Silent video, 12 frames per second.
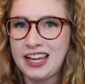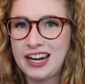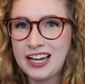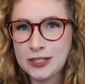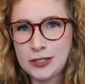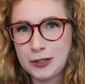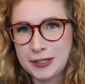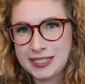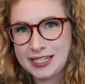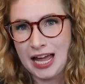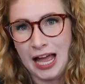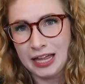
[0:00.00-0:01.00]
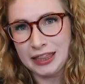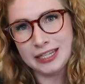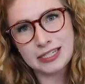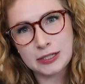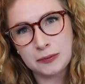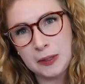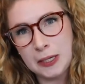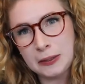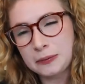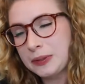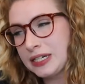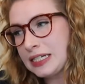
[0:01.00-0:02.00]
And as you could tell, this
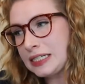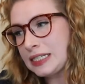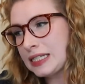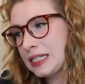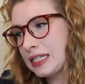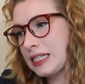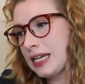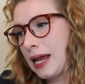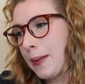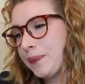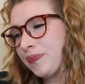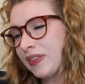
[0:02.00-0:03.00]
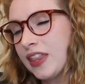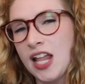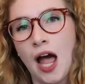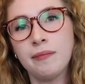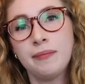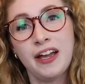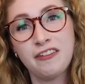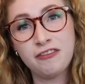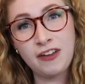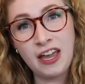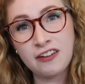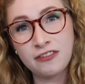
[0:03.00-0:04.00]
one was not my
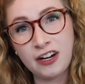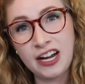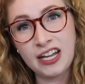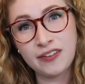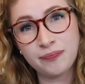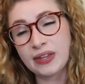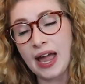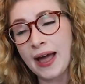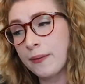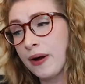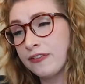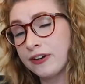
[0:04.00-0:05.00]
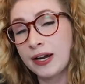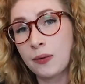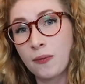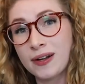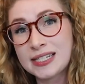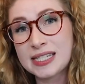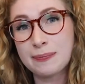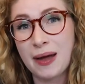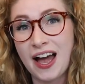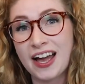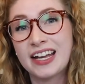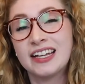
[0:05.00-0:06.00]
favorite, however, it was
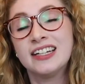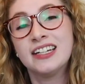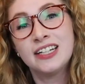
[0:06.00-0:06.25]
my